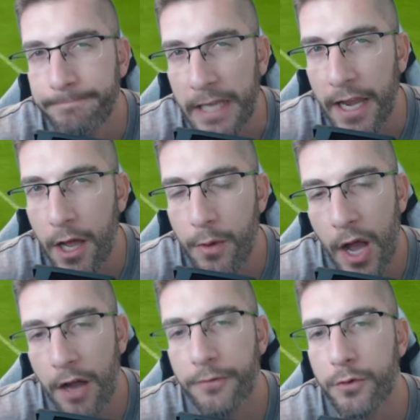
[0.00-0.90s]
you know,
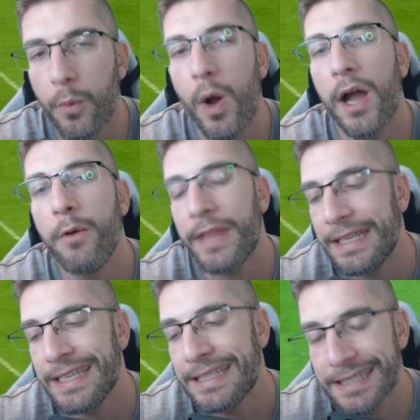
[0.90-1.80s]
after a while.
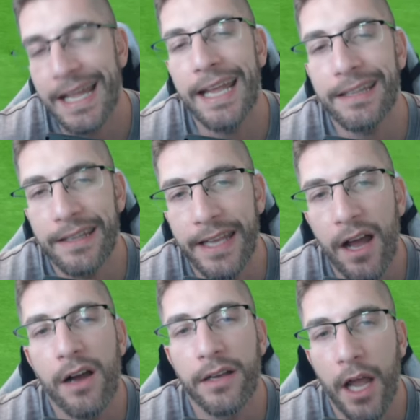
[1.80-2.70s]
They did state that they
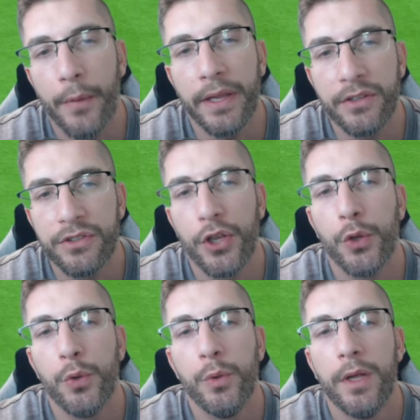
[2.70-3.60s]
are going
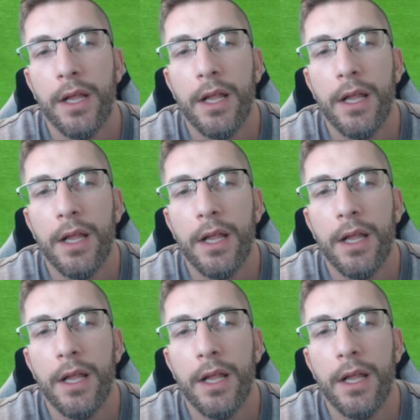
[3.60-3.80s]
to